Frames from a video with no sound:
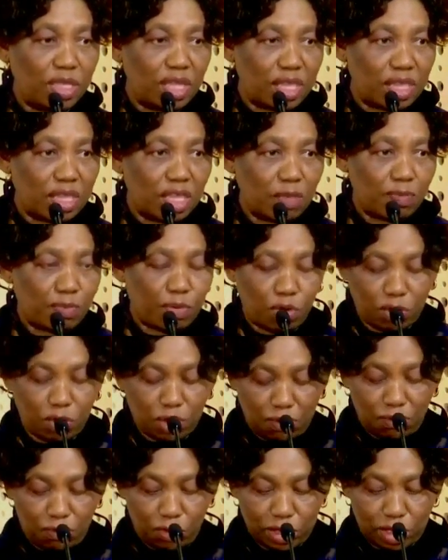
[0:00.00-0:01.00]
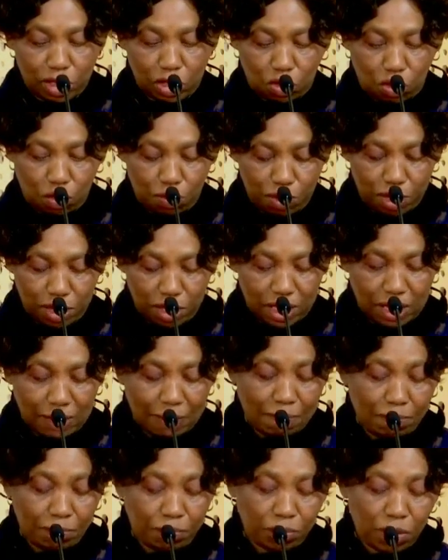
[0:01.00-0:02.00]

there's this program for this community.